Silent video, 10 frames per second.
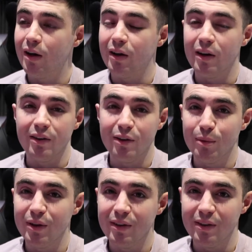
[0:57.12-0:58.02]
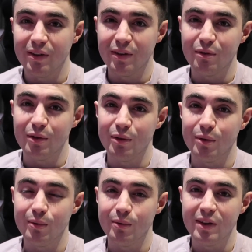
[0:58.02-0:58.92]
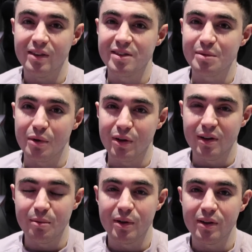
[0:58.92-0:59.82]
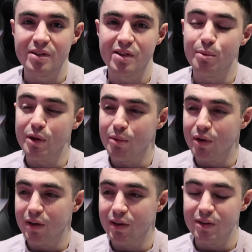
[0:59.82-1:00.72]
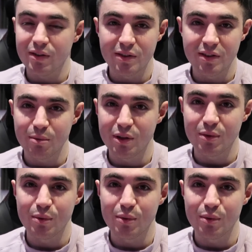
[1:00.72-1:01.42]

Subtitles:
under me, you're going to feel inspired by somebody putting in just as much